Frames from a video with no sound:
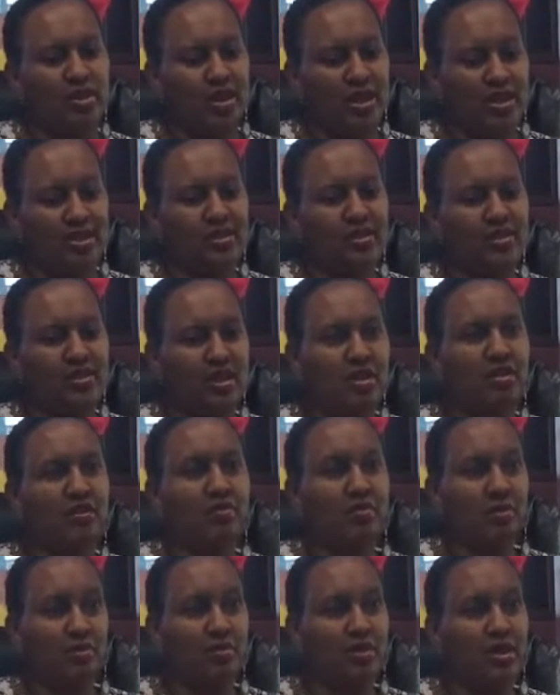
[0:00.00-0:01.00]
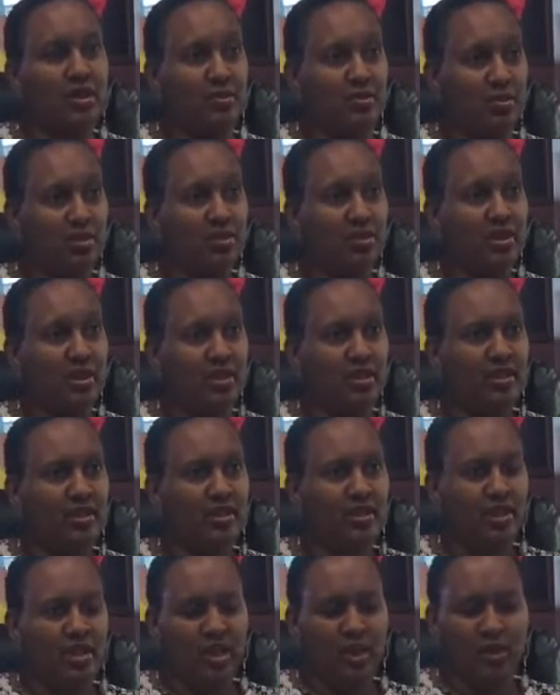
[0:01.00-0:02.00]
let us know if they're being bullied
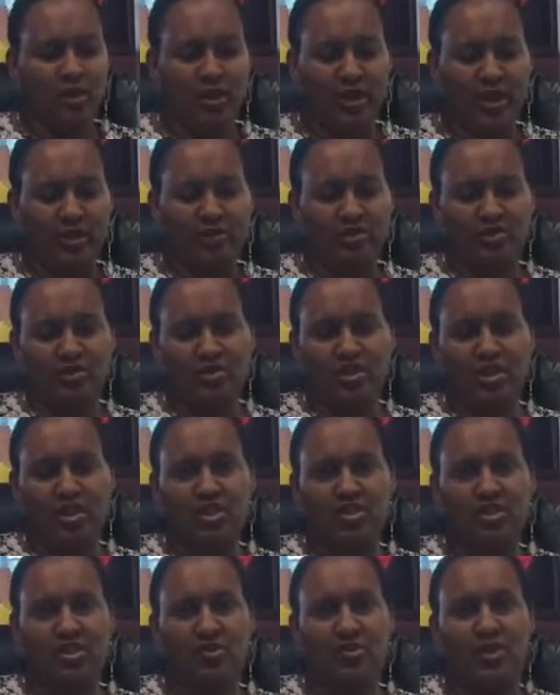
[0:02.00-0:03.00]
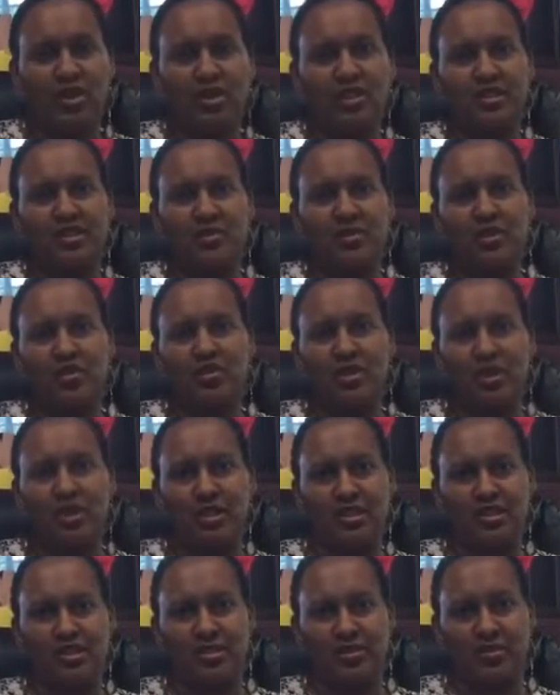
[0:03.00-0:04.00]
and we have strategic ways that we
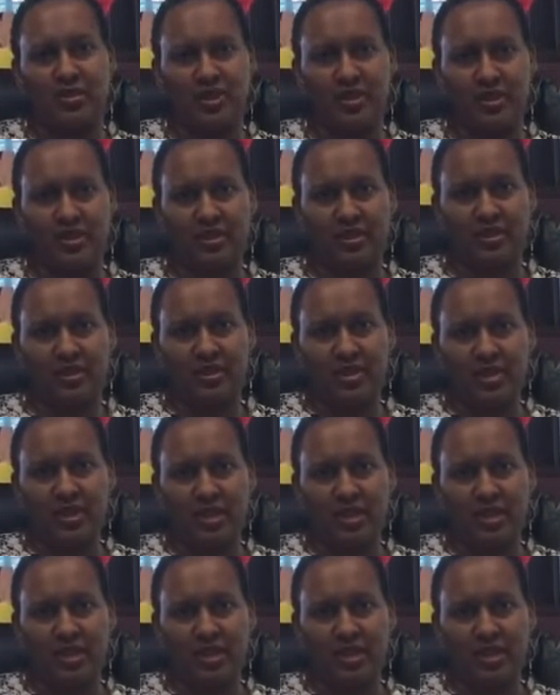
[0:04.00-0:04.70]
try to deal with it